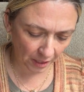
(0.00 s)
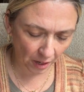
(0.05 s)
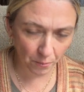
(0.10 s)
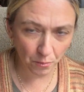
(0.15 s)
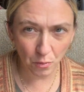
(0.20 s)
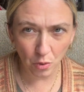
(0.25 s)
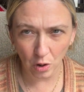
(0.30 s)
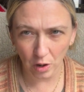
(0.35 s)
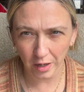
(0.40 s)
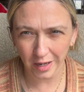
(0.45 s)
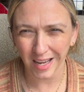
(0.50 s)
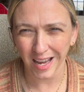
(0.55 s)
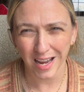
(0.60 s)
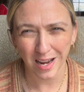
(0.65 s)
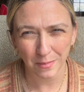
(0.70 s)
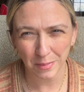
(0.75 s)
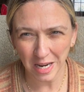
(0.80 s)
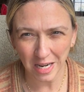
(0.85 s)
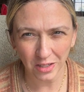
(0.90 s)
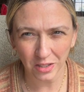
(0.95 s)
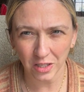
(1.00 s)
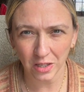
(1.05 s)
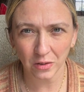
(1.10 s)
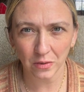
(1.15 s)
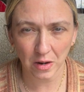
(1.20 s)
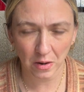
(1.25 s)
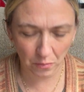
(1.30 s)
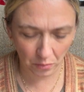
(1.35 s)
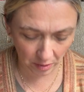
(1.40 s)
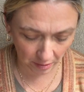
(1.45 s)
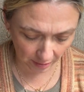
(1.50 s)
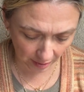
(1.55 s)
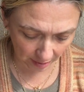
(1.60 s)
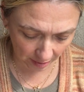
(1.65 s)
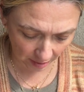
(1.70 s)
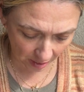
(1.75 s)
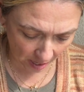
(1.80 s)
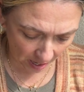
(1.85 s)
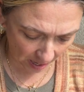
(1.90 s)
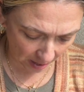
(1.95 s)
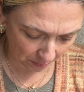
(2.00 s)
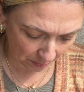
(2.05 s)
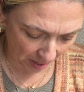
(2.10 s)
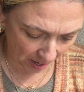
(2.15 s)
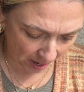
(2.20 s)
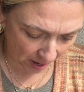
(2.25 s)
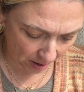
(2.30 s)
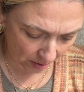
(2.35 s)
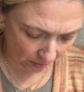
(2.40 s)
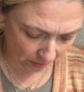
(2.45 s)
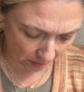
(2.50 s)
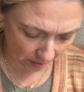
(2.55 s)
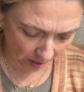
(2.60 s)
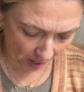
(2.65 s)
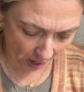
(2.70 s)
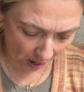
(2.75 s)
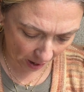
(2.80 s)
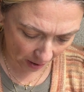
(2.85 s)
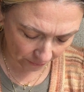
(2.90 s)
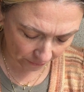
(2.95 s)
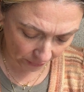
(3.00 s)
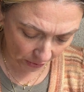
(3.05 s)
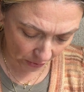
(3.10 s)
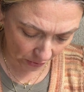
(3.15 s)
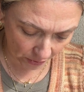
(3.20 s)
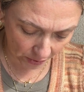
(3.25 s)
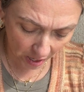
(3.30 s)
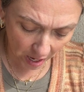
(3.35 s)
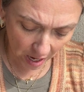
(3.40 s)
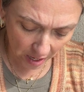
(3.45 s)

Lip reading: more gaming to it with like an iPad or an iPhone.